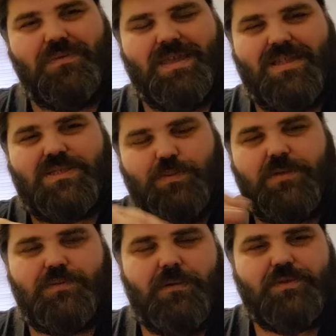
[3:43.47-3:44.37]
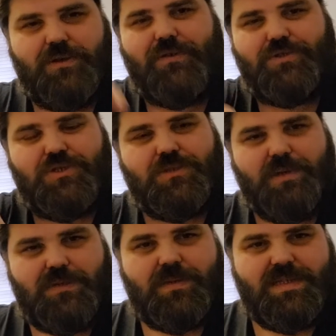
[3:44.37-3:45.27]
it's supposed to be an optical illusion. You're
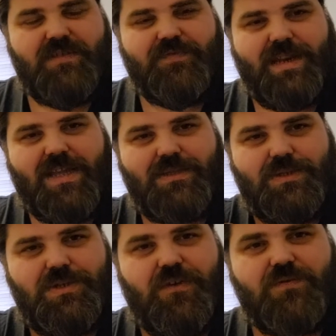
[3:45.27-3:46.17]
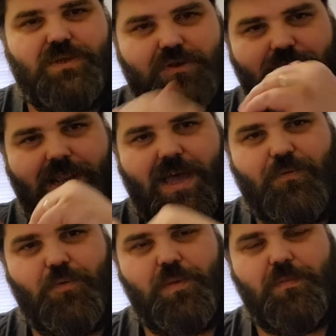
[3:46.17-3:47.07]
supposed to be able to lift the lantern off, so no light
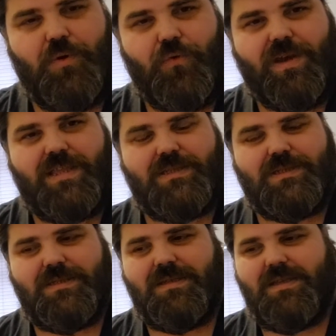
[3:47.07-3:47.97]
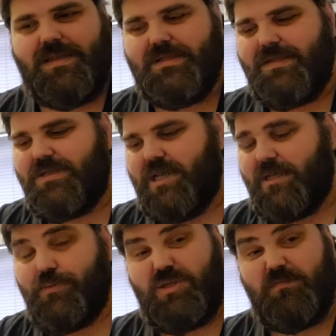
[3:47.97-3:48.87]
would be pouring into the
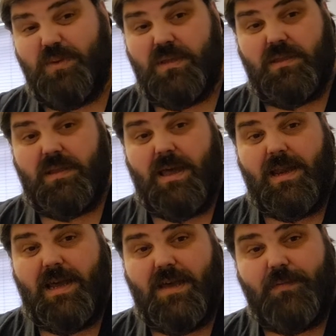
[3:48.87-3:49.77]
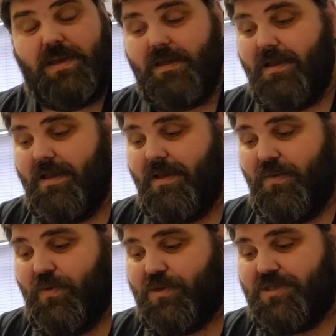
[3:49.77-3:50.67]
chest. It just bothered the hell out of me.
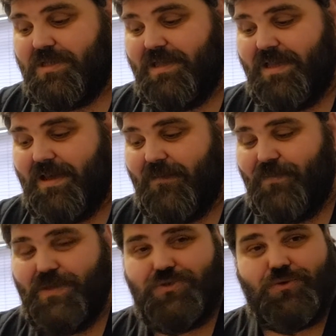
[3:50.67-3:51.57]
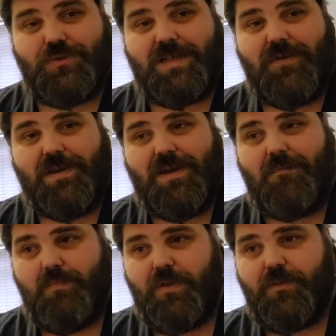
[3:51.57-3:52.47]
Watching the drawers glowing
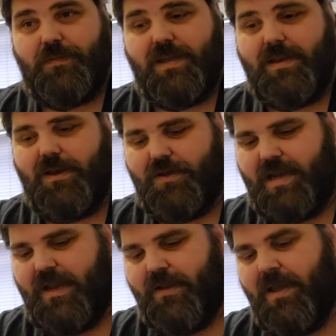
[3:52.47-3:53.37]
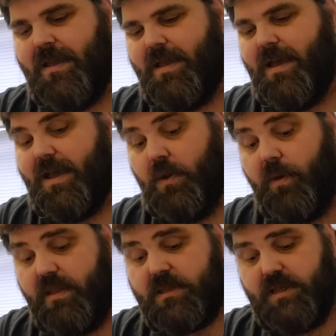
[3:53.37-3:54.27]
up bothered me a lot. Now, I know one of
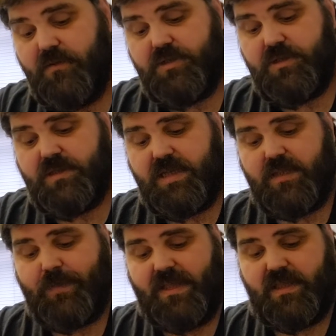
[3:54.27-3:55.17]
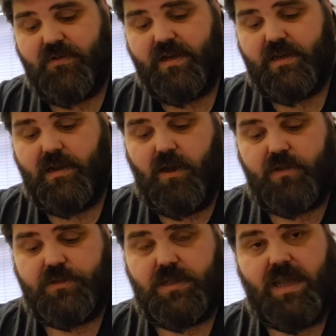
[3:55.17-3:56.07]
the solutions that gets banded around a
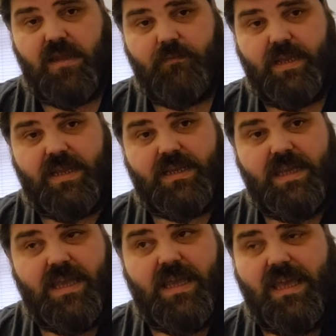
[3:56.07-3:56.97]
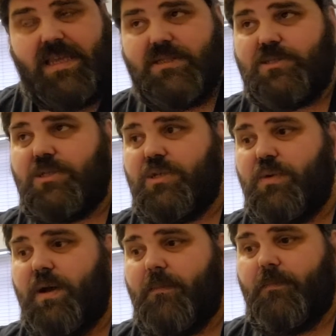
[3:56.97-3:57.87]
lot to light bleed is
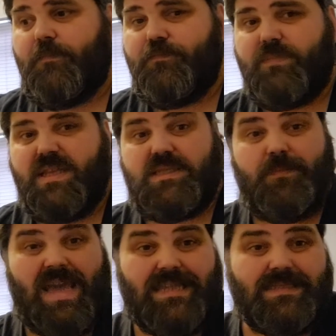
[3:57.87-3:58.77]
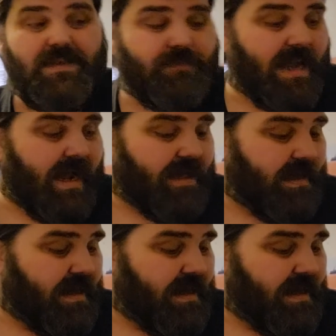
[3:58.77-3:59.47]
to paint it black.